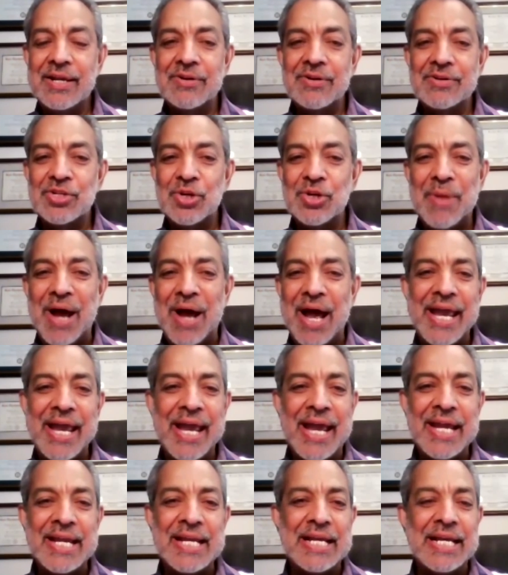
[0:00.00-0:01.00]
so my
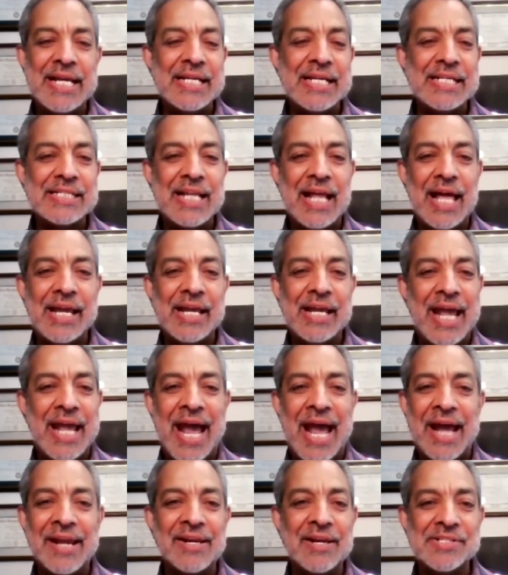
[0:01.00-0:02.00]
head is like an
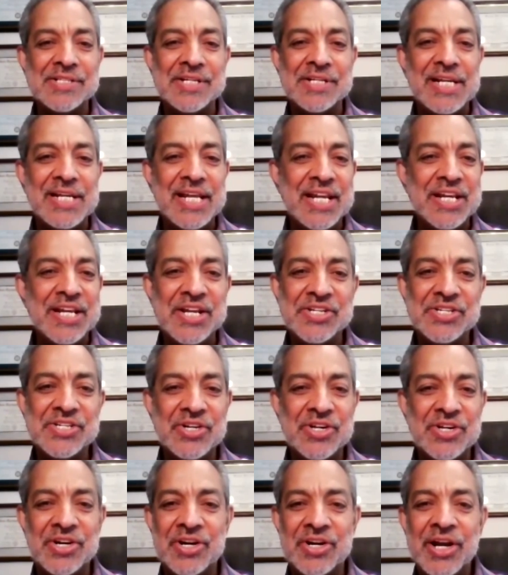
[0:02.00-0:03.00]
adolescent
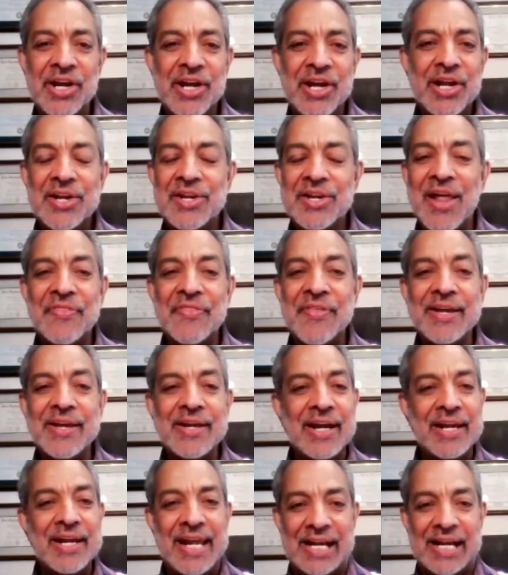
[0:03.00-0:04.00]
teenager. Yeah. Nothing
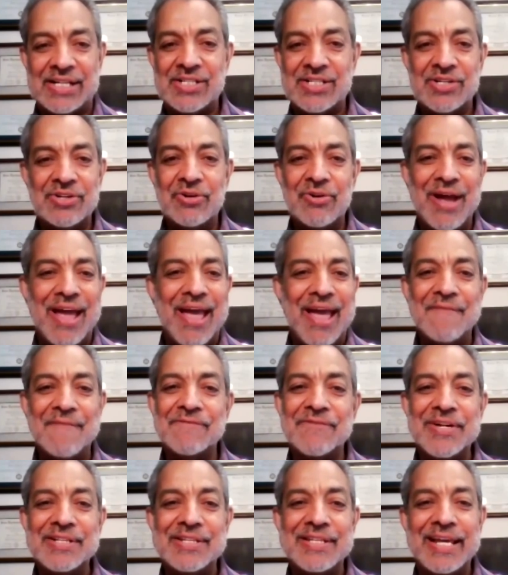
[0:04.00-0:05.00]
connects,
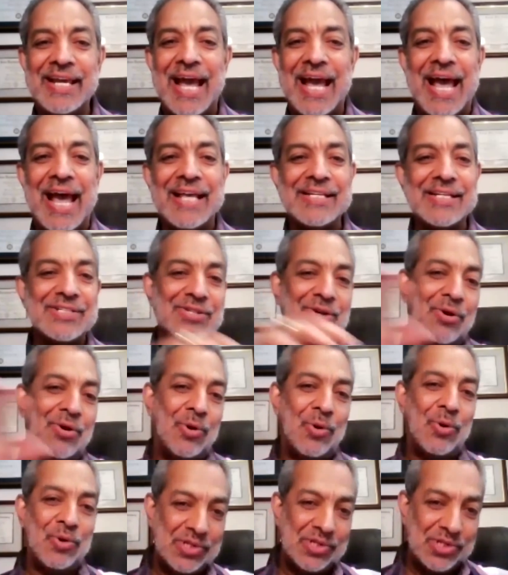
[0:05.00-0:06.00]
everything has its
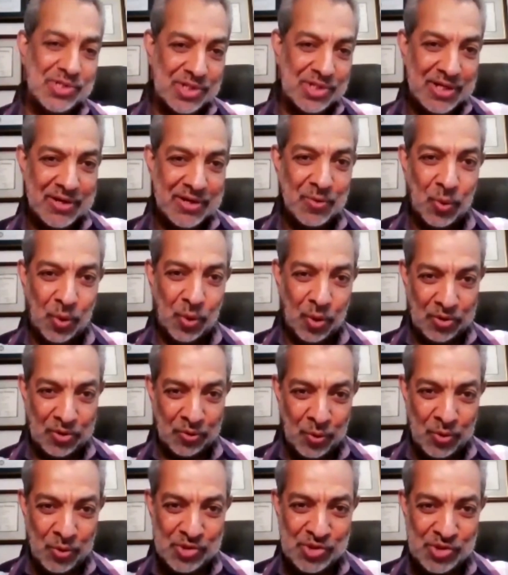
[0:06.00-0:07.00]
own world,
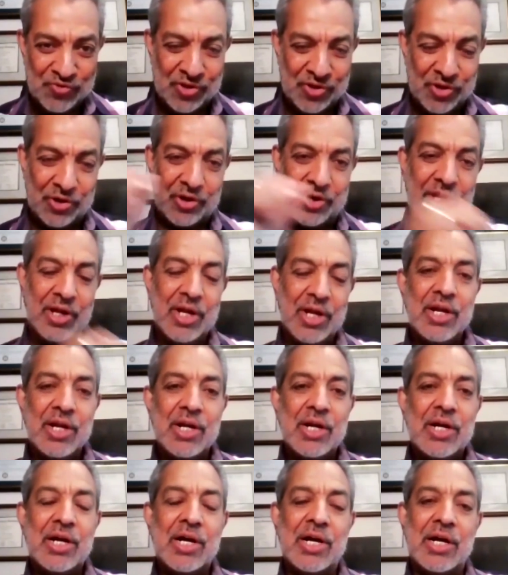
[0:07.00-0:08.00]
own sphere.
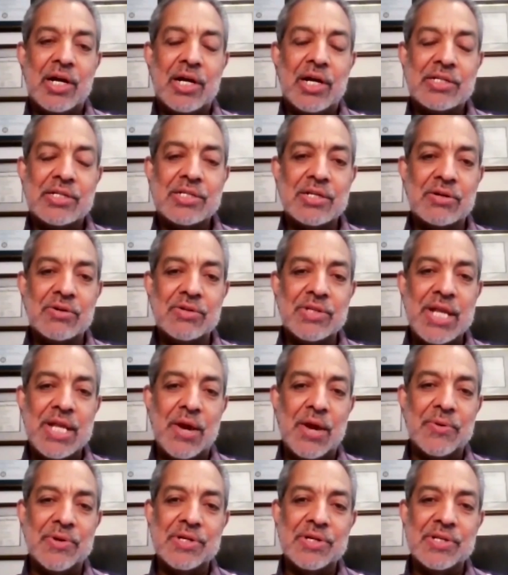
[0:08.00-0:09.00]
Yeah. So there
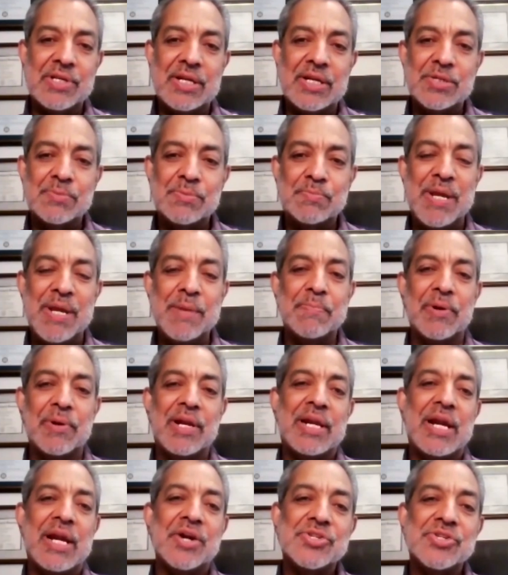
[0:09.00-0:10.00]
were these people
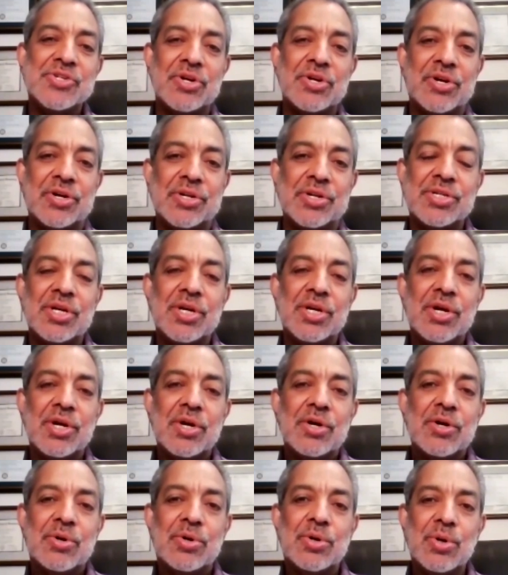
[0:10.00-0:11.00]
in our church
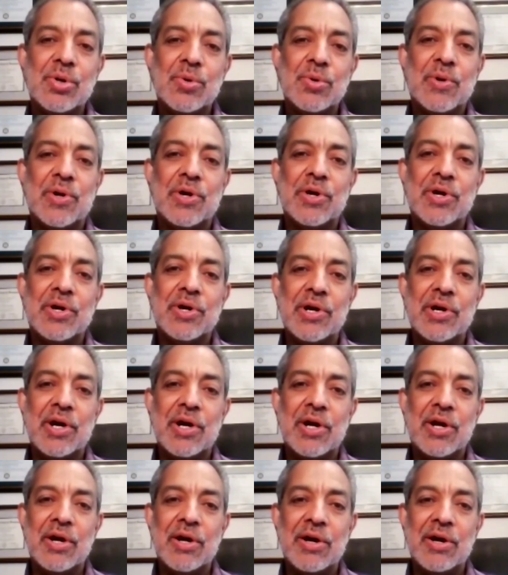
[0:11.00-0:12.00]
who
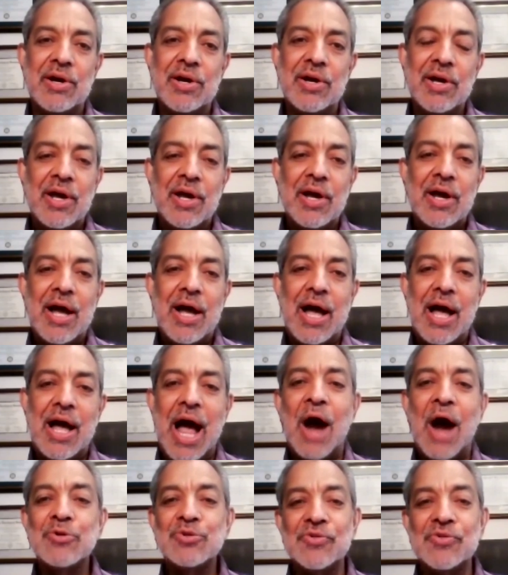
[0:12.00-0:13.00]
were
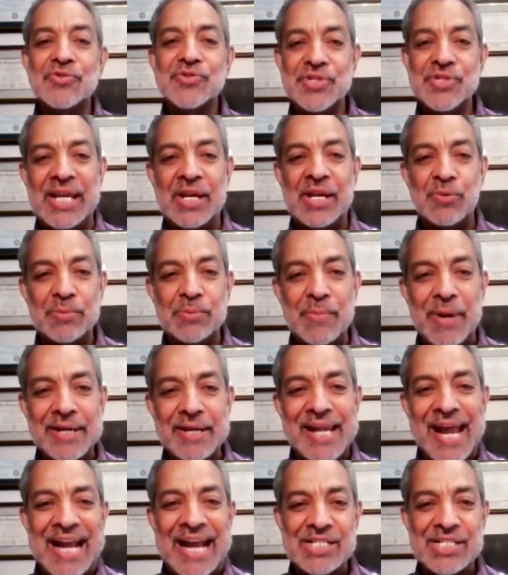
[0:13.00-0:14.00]
out of sync with my
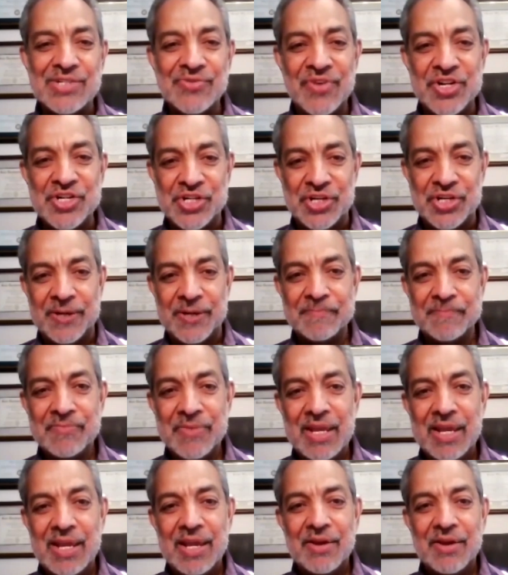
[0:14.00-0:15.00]
dad's vision
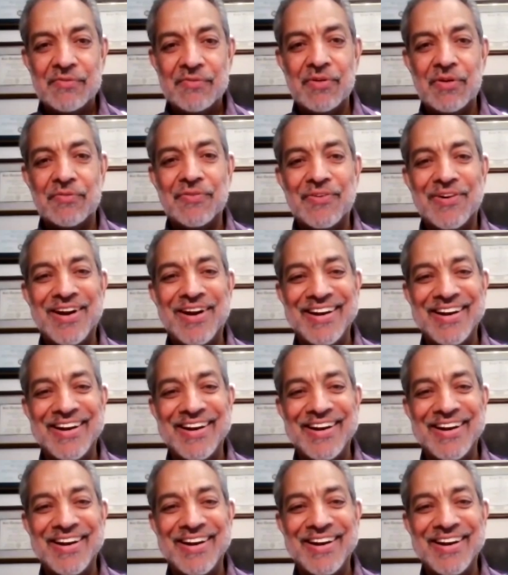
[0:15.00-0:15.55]
for